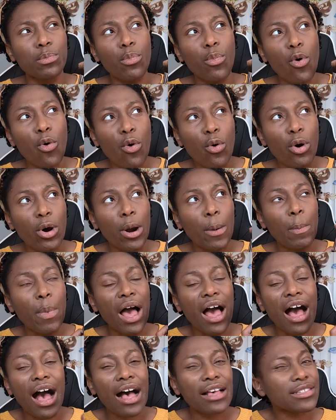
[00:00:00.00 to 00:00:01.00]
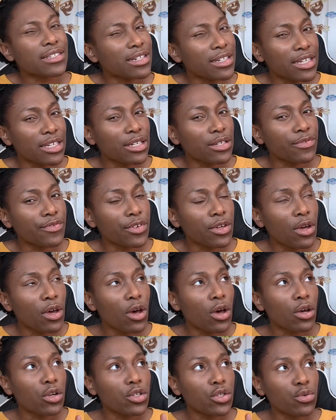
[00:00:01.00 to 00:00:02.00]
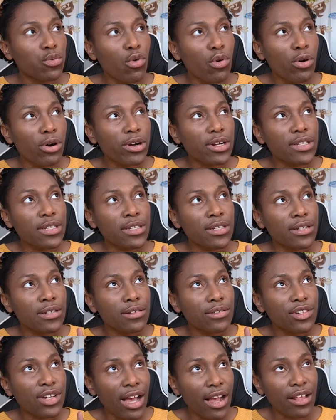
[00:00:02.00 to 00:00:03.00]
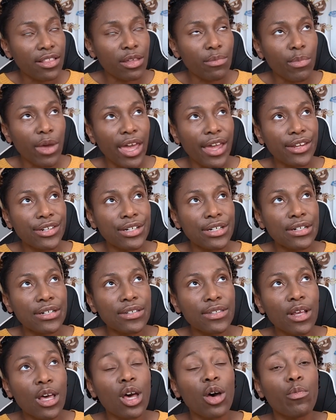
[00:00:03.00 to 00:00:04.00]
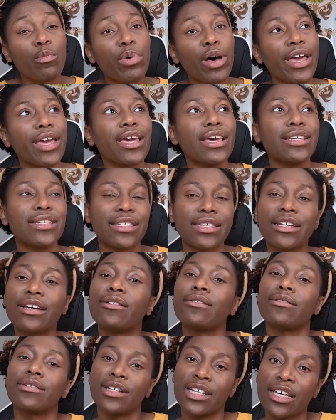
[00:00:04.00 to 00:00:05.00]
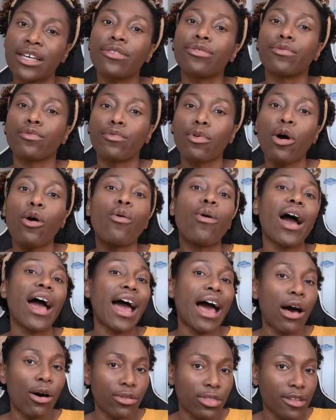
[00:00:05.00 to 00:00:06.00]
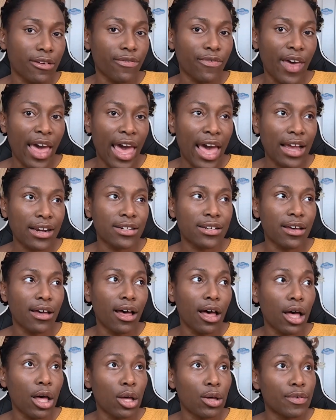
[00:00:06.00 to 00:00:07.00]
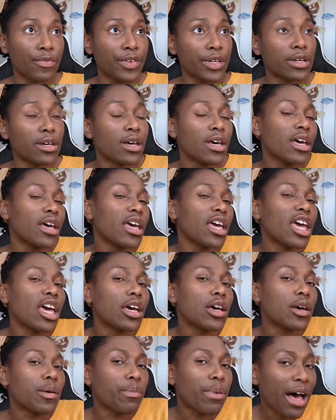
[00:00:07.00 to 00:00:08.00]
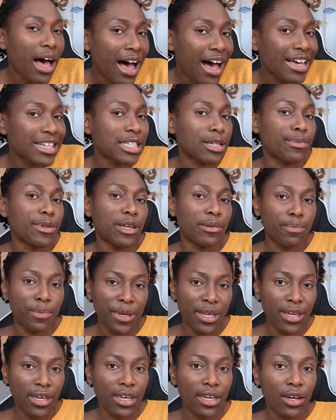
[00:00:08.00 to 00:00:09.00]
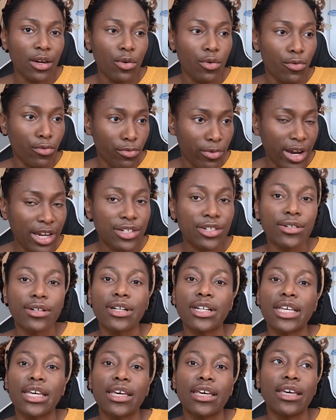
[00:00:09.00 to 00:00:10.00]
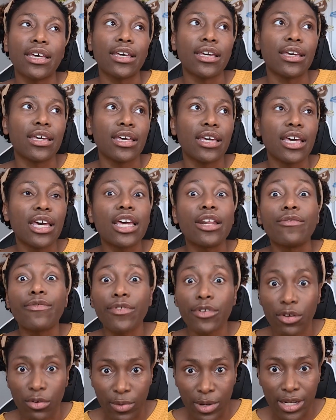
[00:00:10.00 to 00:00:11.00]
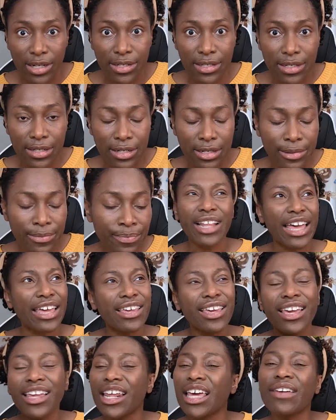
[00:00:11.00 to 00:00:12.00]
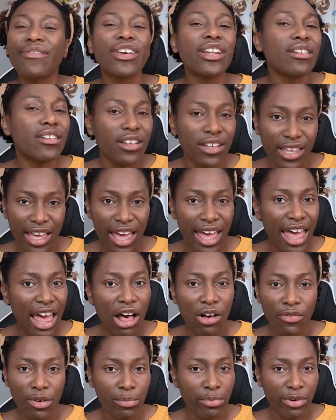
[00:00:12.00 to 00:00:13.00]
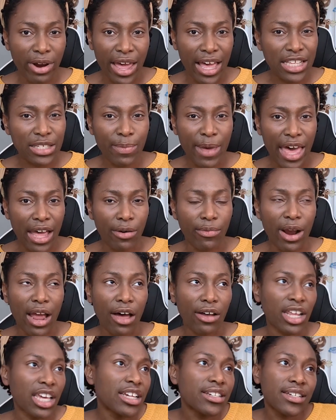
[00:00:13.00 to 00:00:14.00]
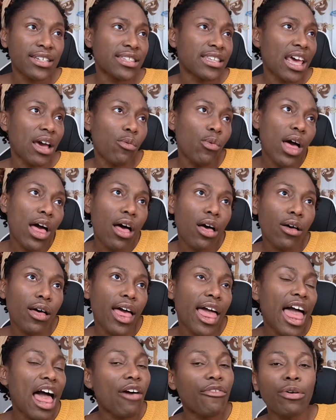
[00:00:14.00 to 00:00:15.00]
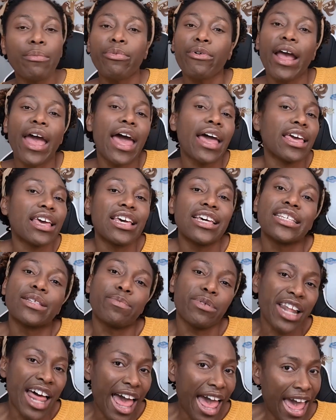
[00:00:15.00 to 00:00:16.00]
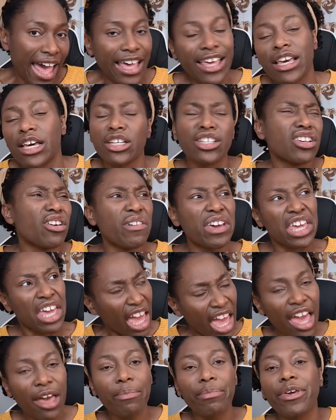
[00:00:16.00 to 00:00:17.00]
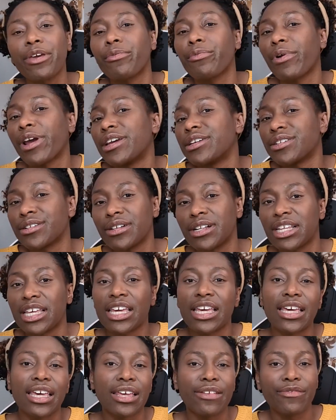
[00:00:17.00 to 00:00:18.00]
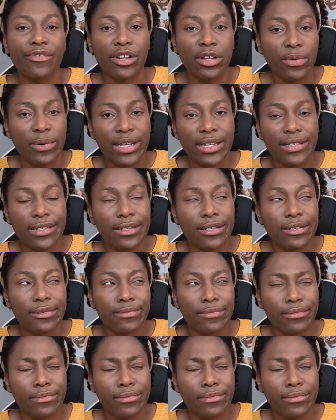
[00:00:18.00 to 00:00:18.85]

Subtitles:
more positive towards Jonathan Majors, but he still did throw out the fact of it could possibly be racially influenced. Like, he didn't even look at Alvin Bragg's background. He just said, well, Alvin Bragg is black, so it can't be racially influenced.